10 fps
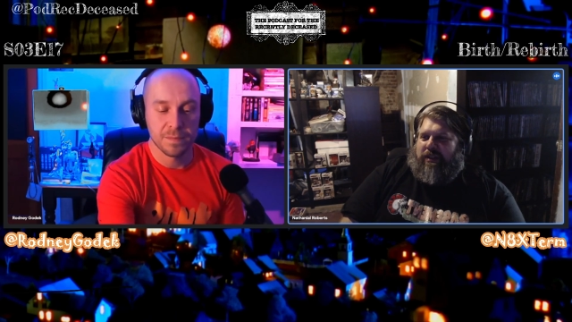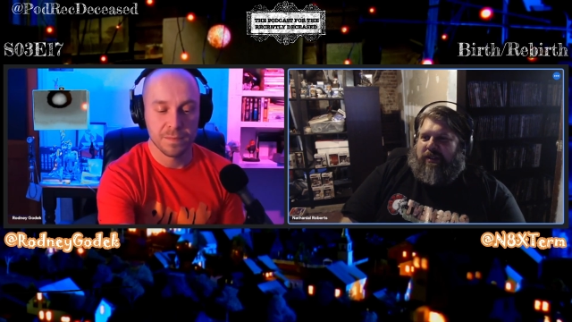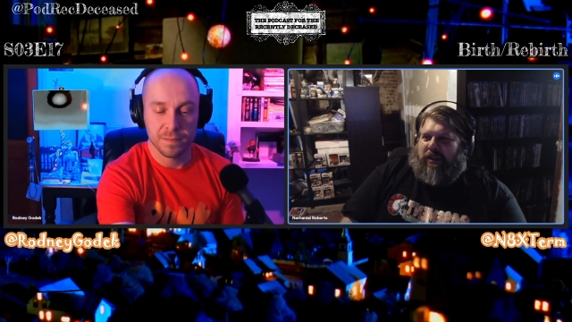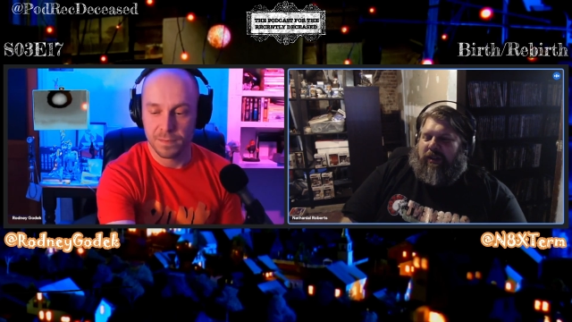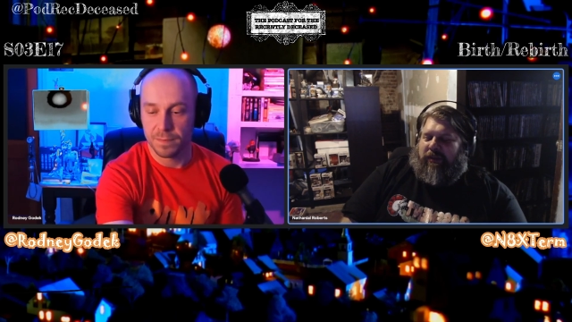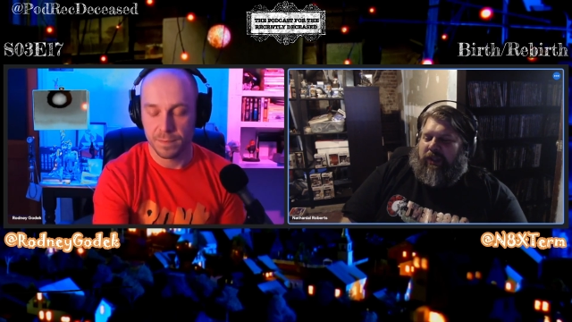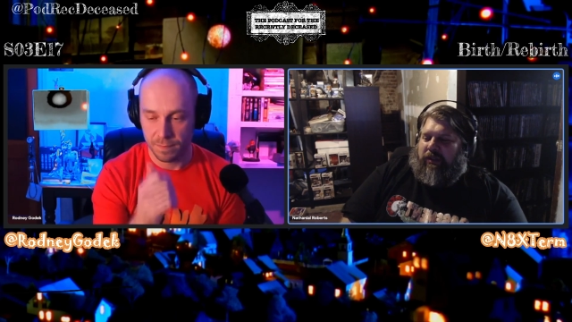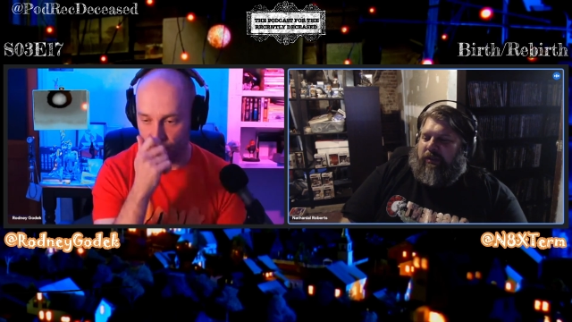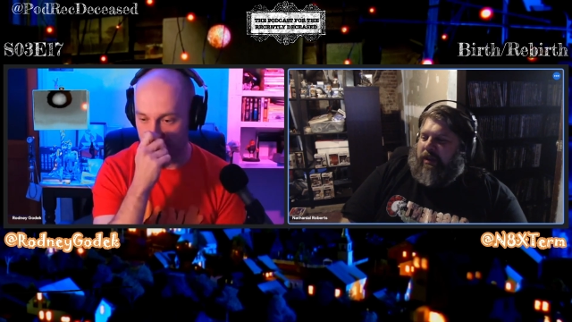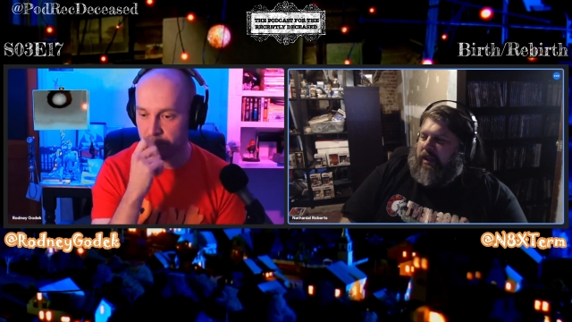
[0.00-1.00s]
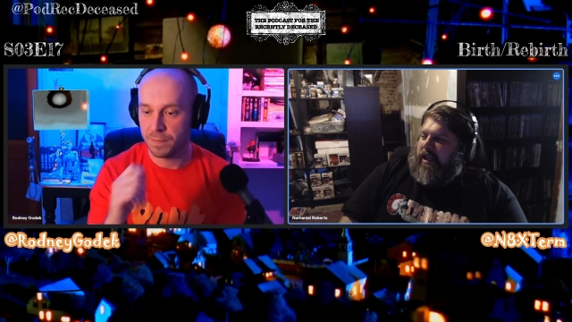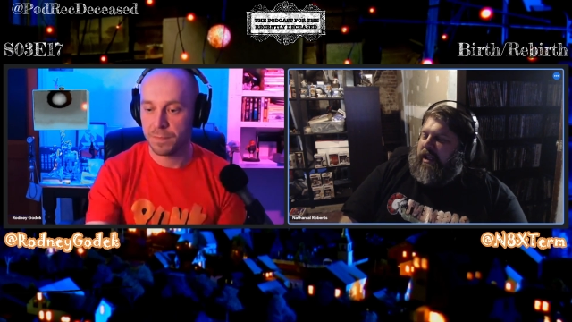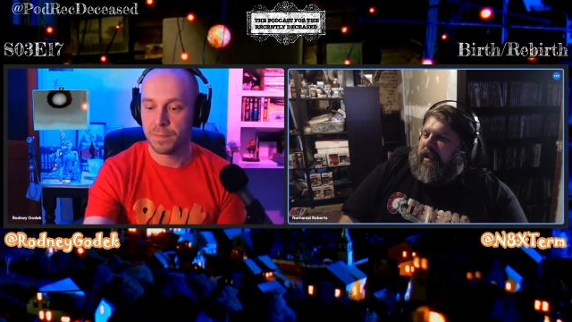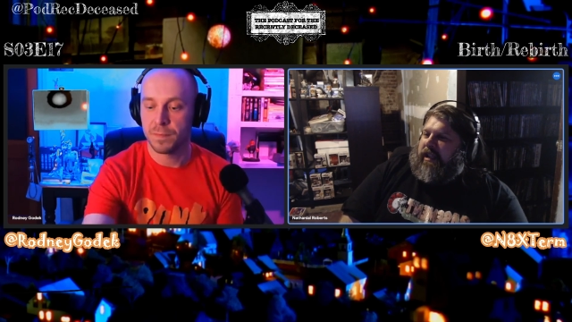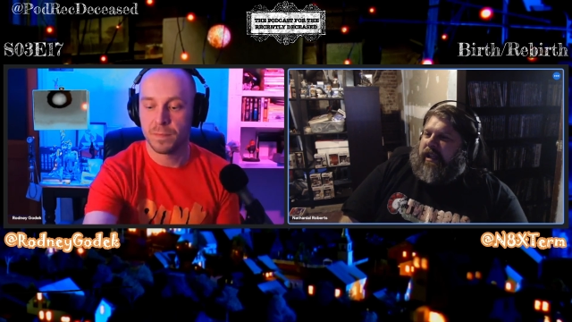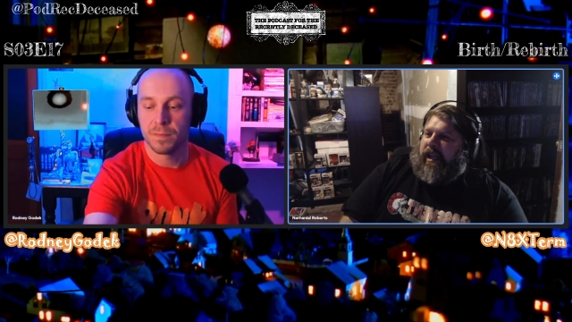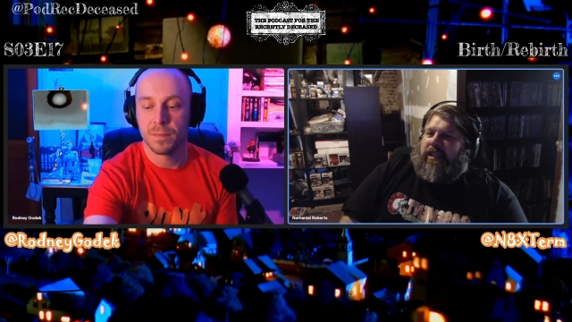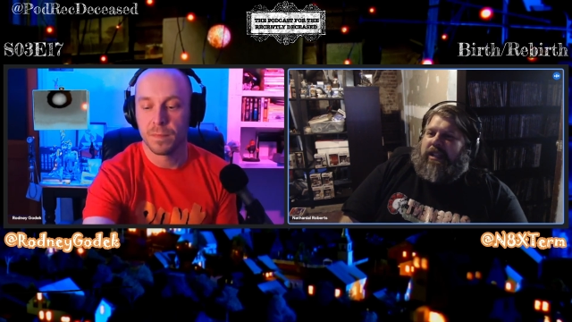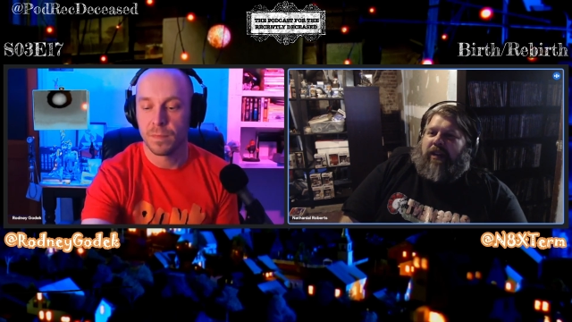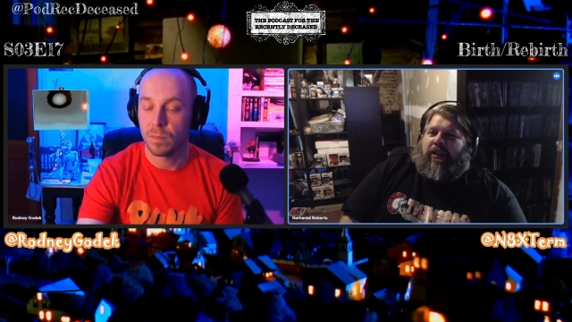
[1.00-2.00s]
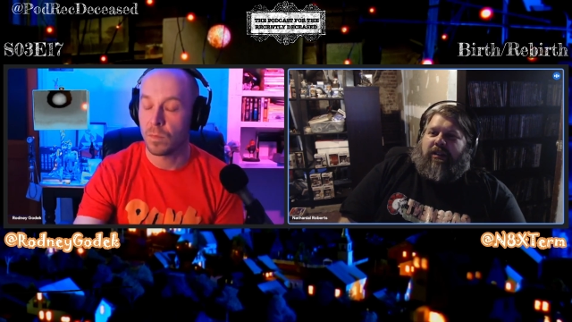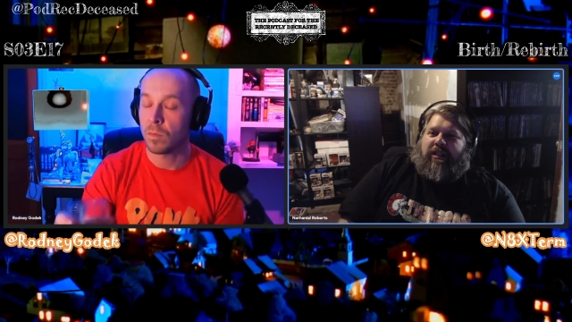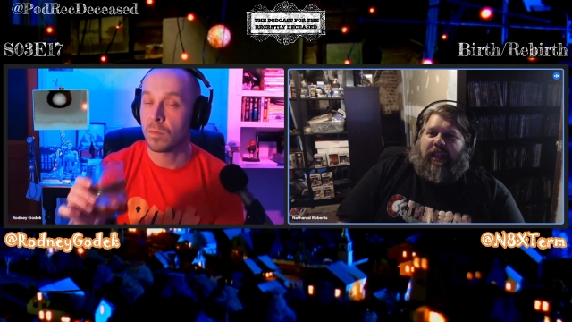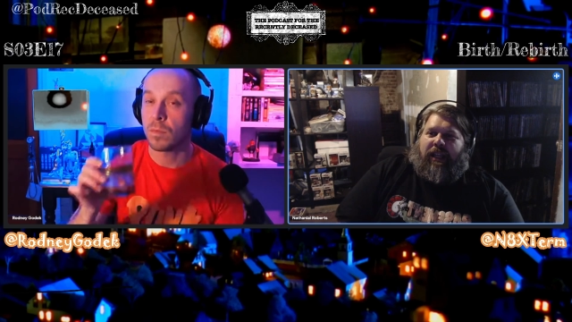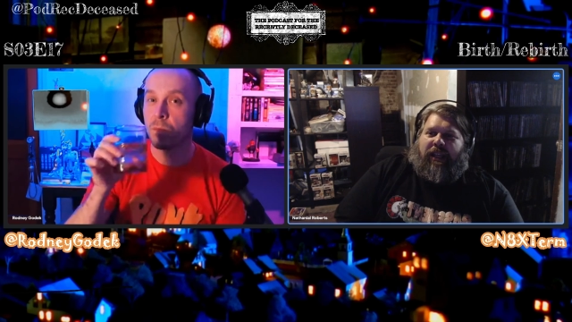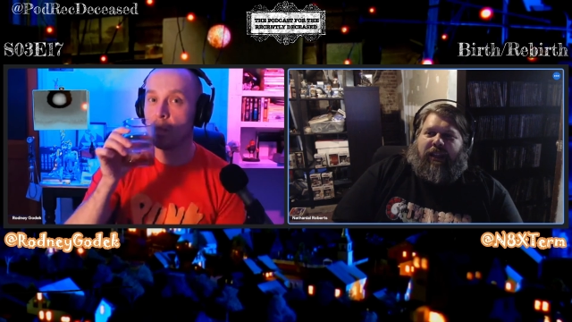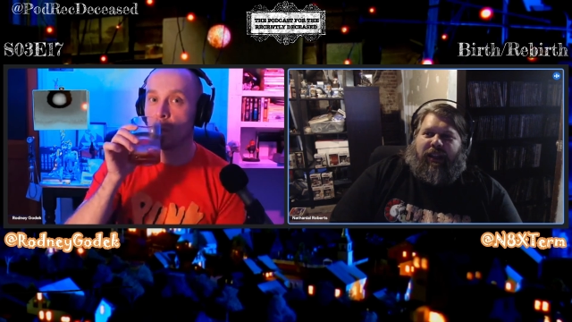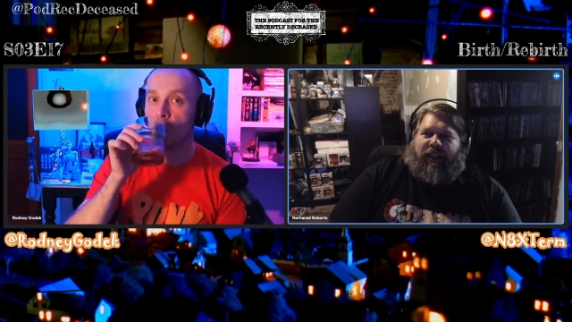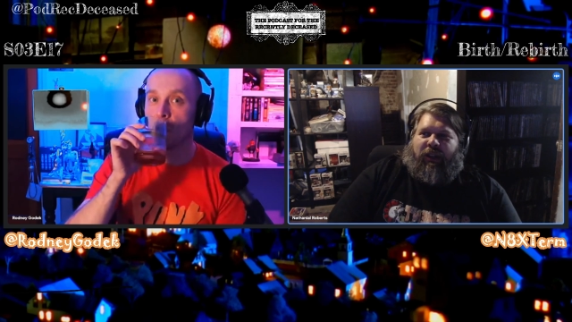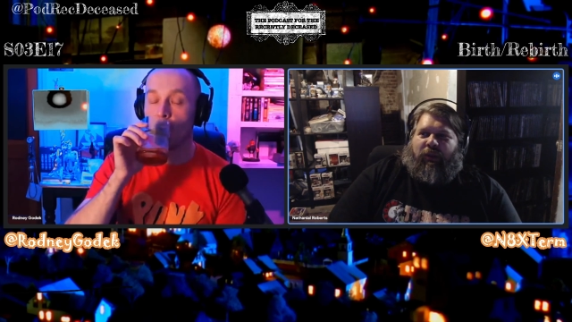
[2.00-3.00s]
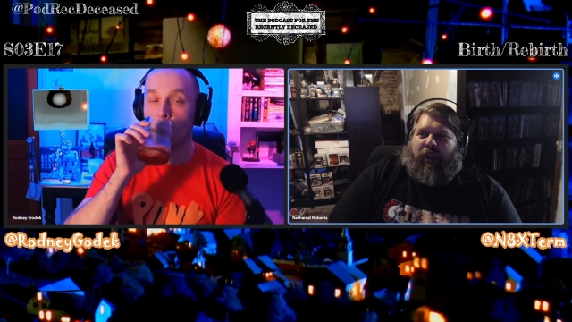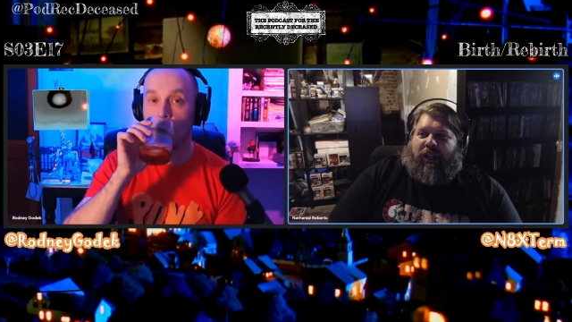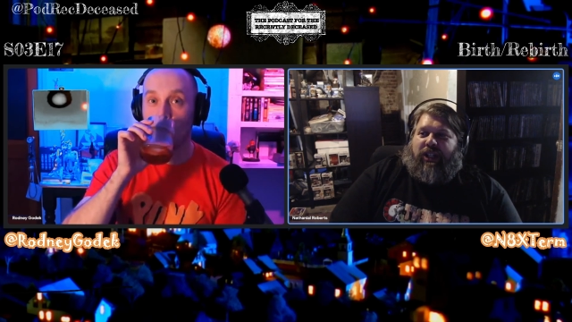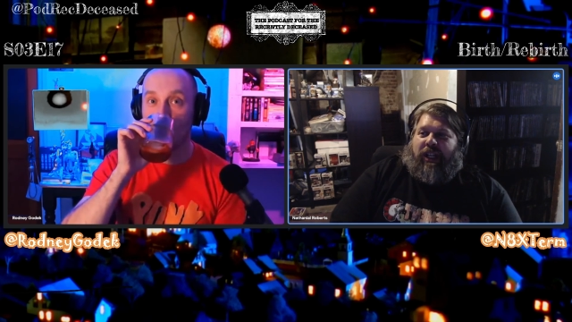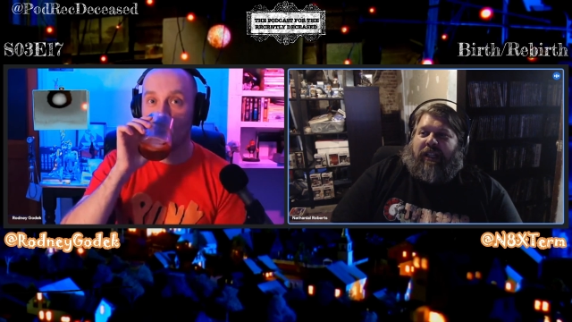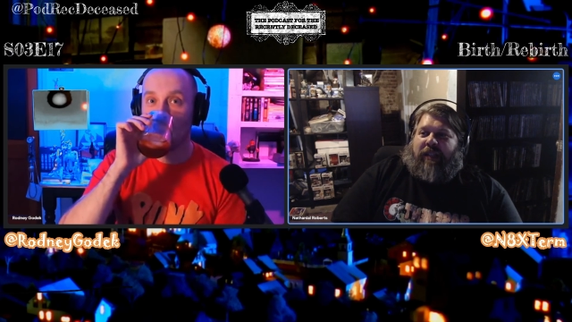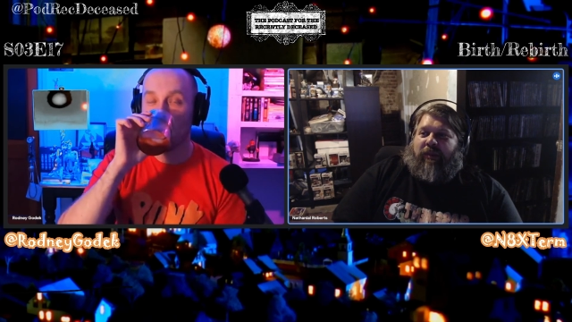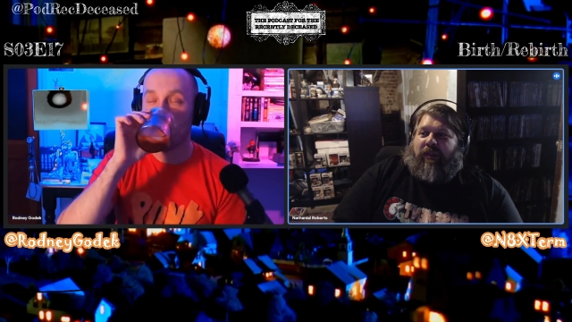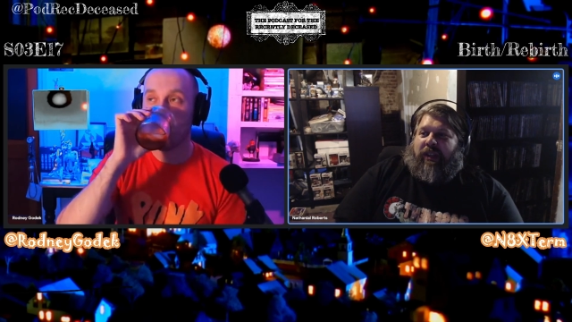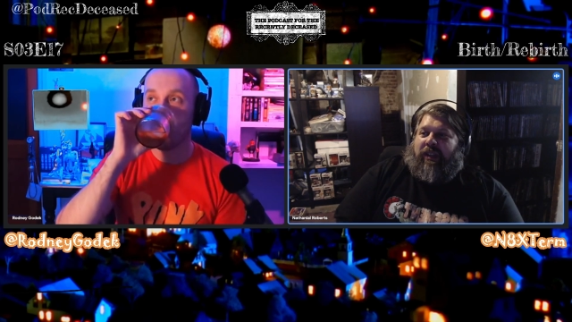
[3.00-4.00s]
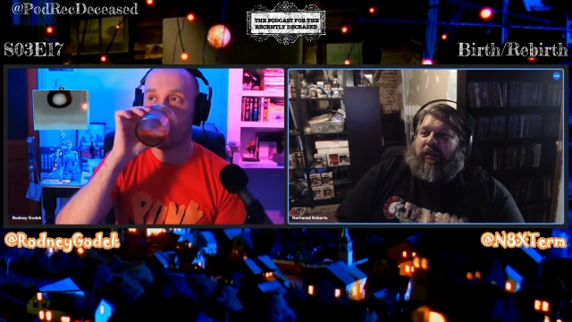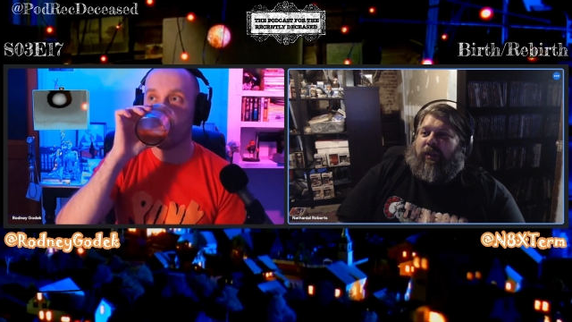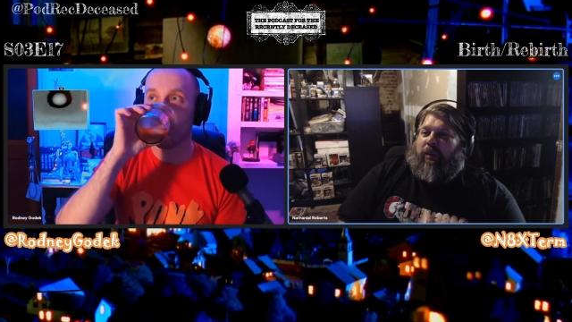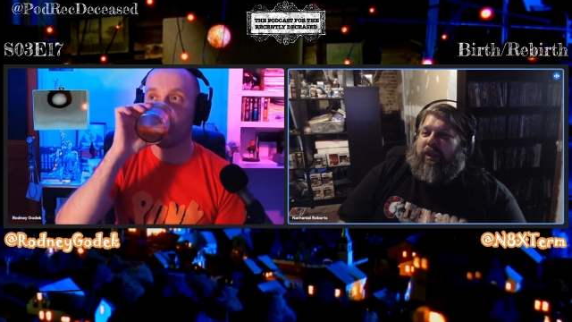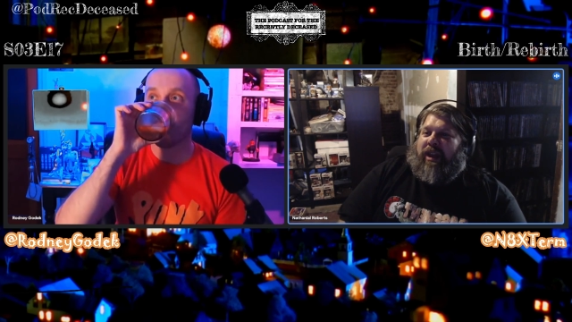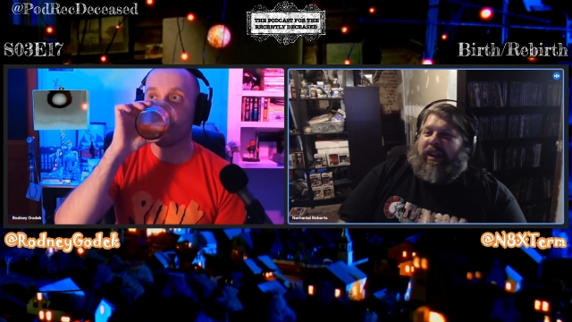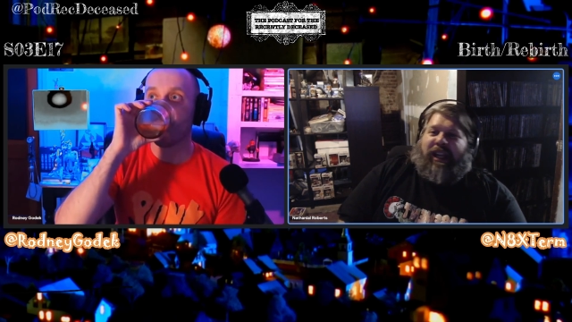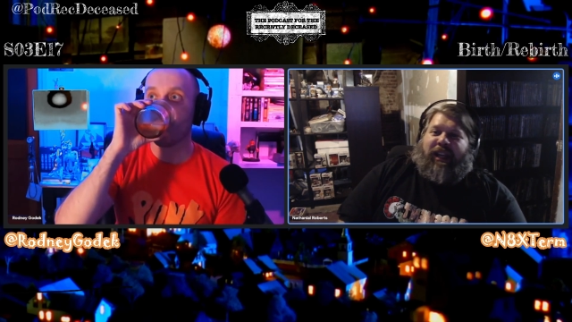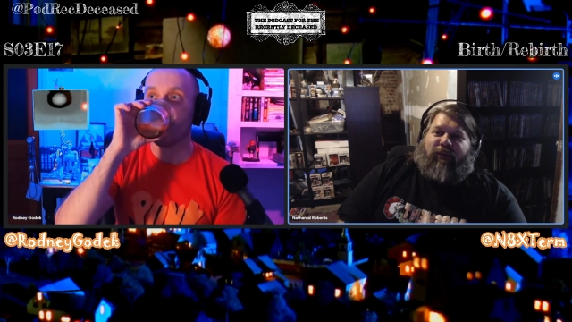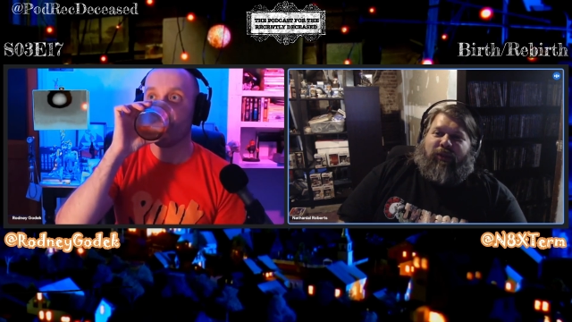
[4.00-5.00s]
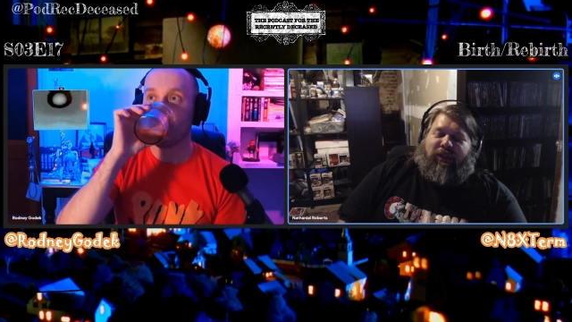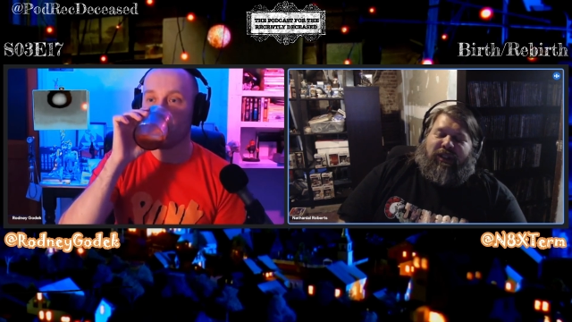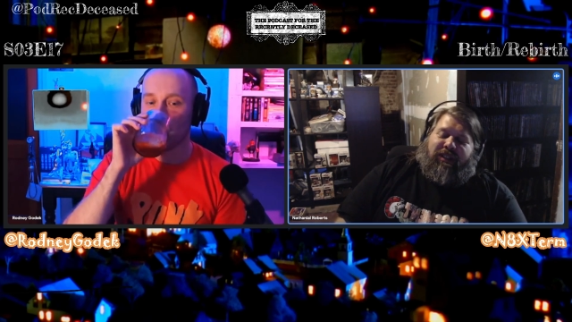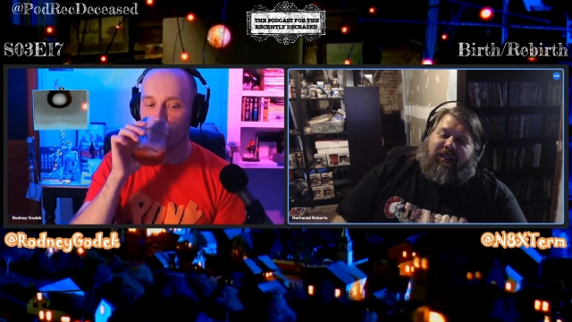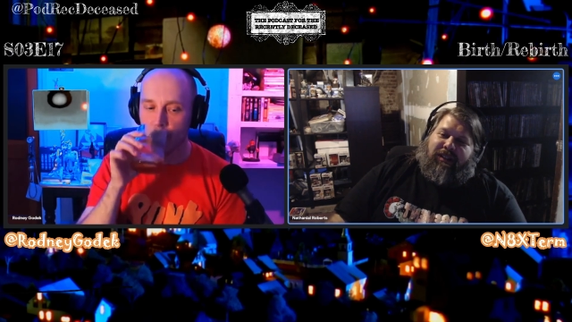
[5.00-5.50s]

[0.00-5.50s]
Speaker 1: So if you liked our take and you want to check out the movie without it getting ruined,